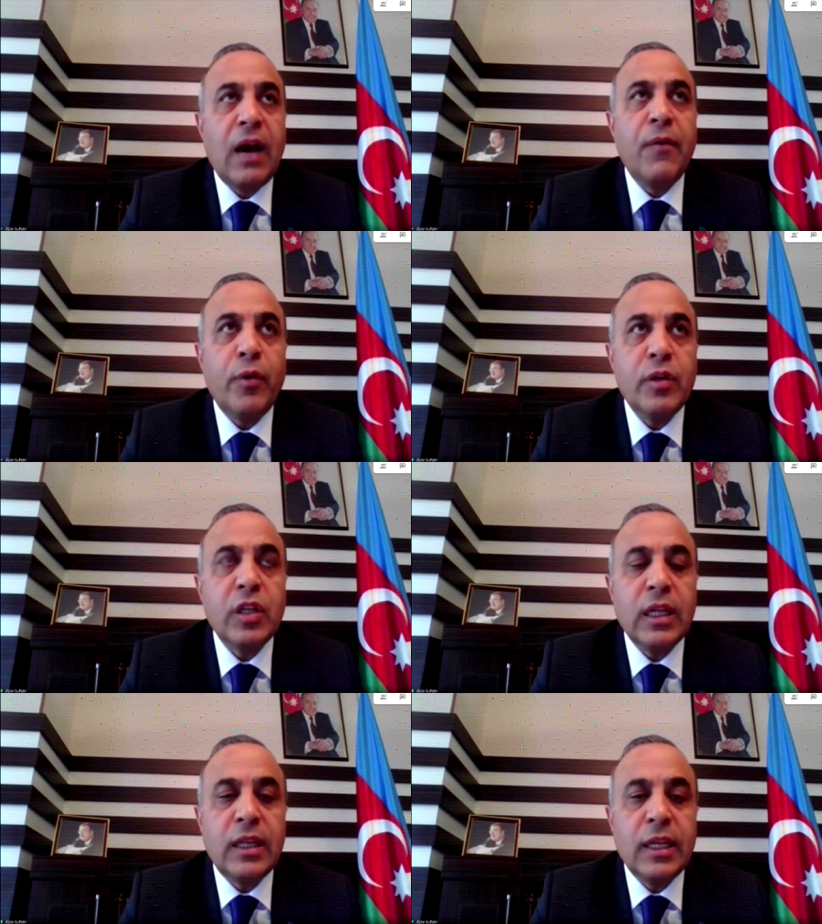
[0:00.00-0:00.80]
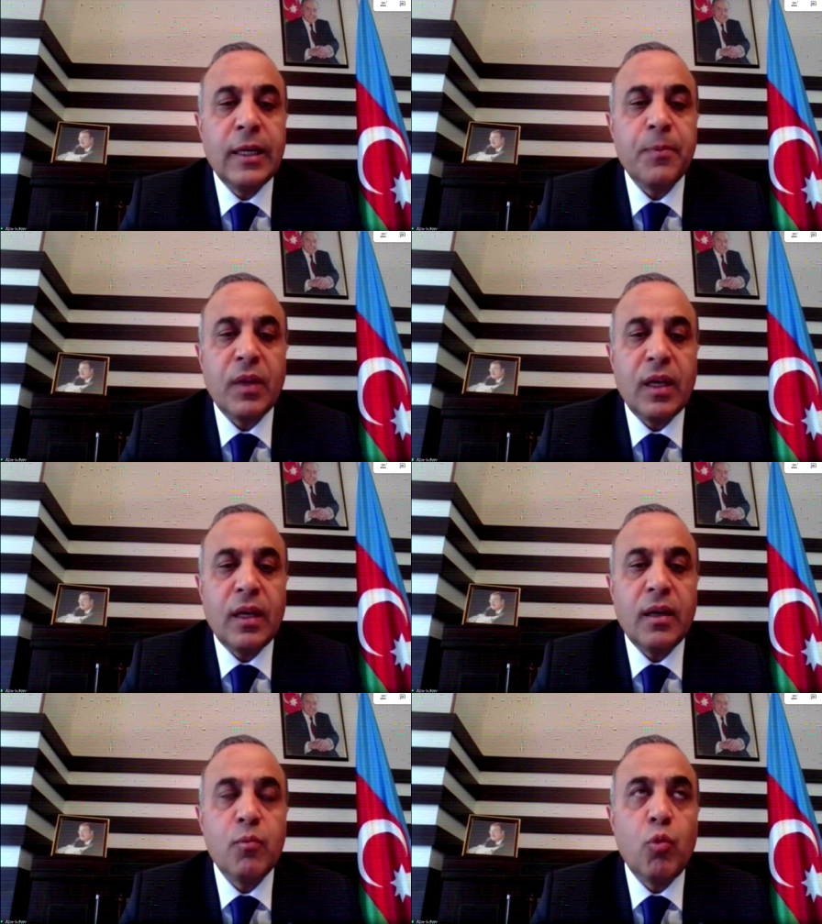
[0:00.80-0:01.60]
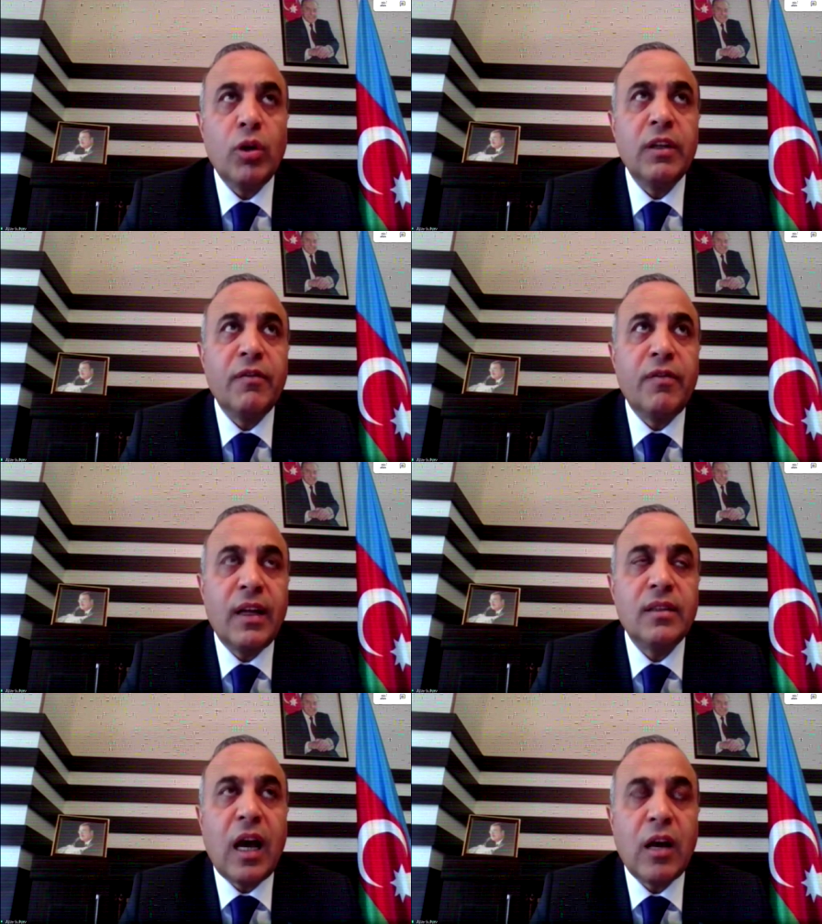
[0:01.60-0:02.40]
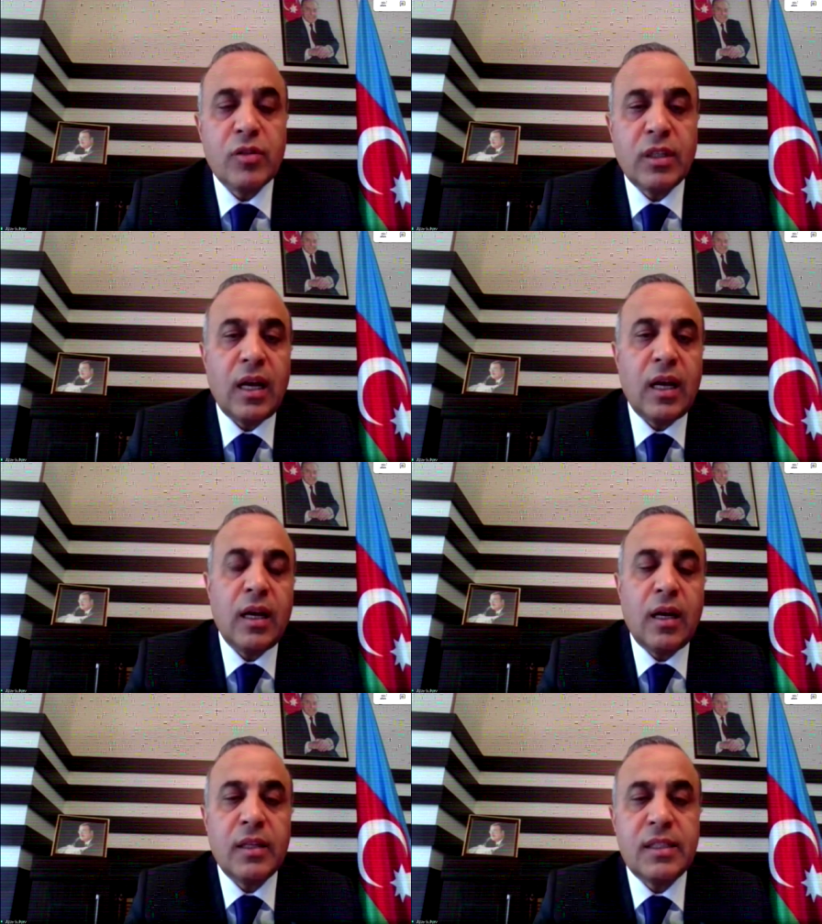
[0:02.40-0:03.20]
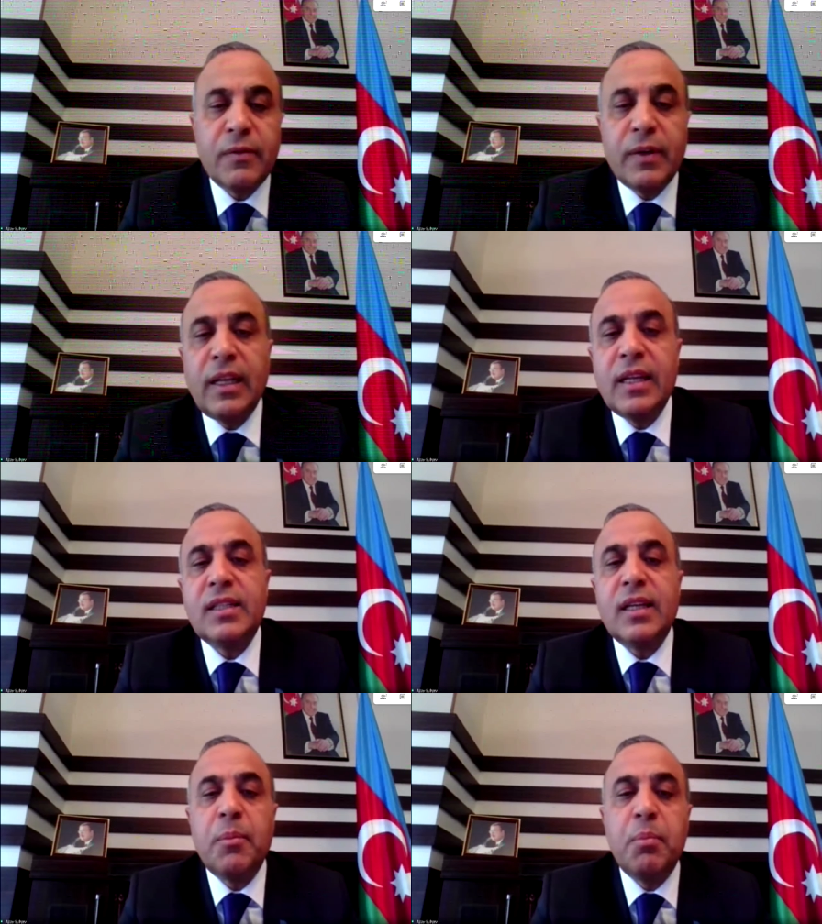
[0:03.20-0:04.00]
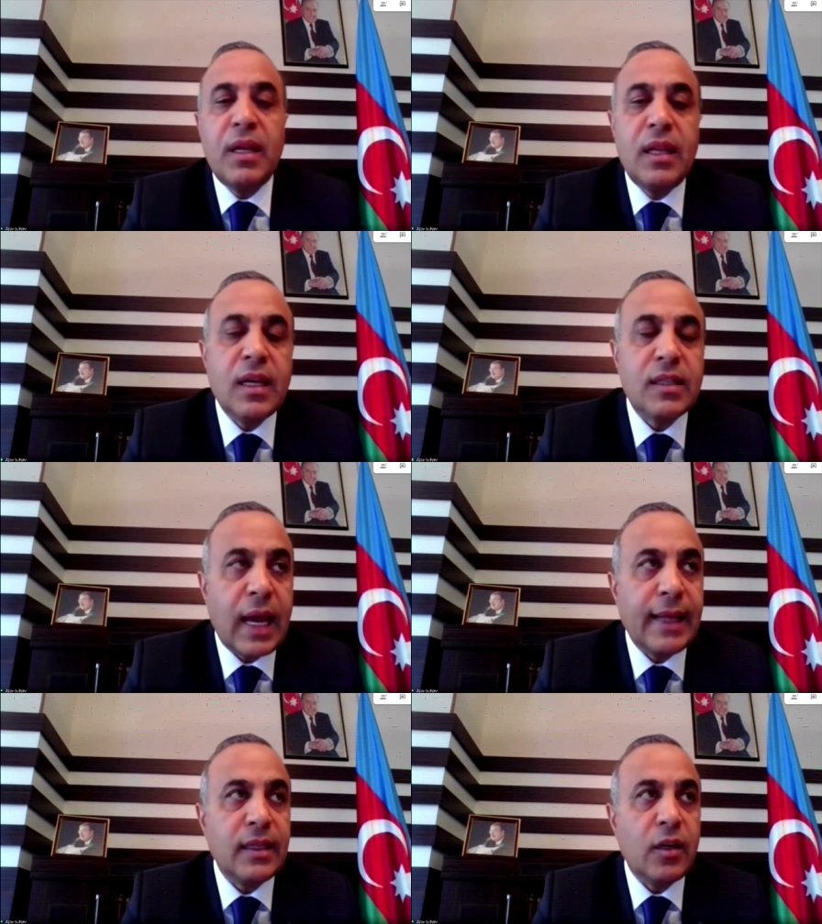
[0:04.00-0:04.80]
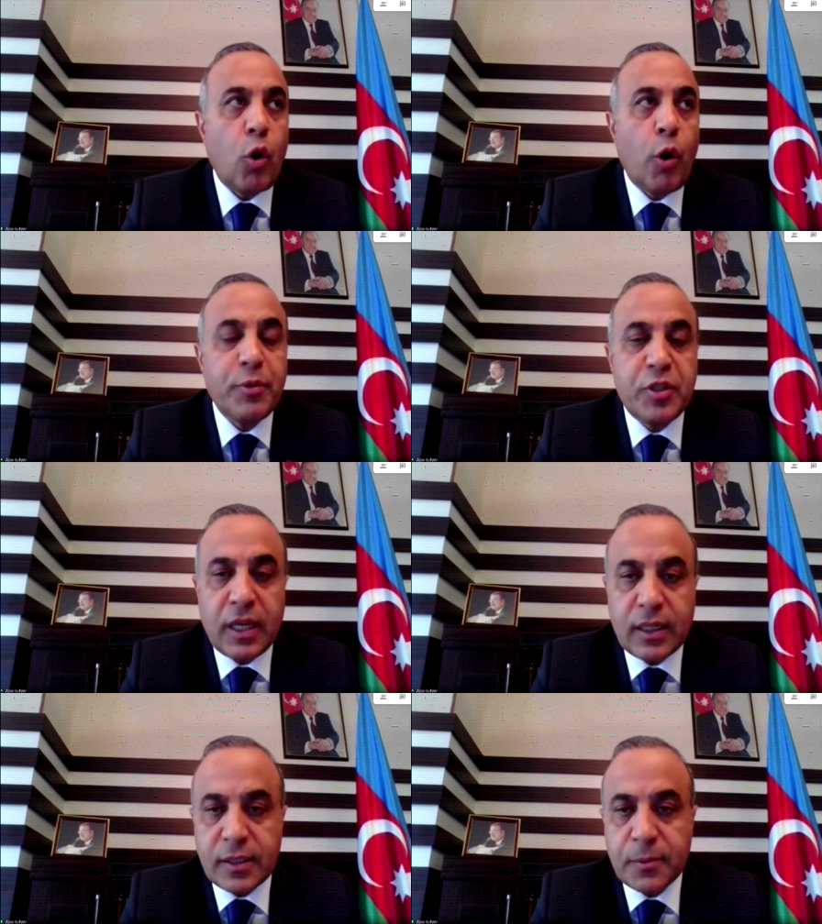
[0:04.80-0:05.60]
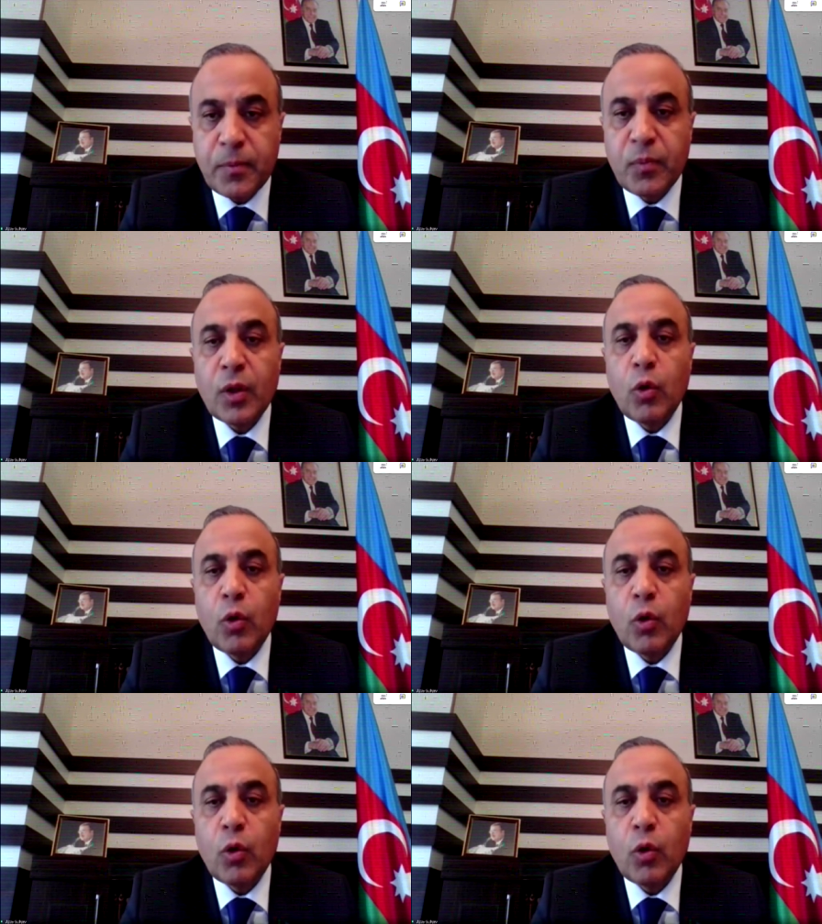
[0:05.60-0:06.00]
Unfortunately, more than 1,000 civilians, buildings and objects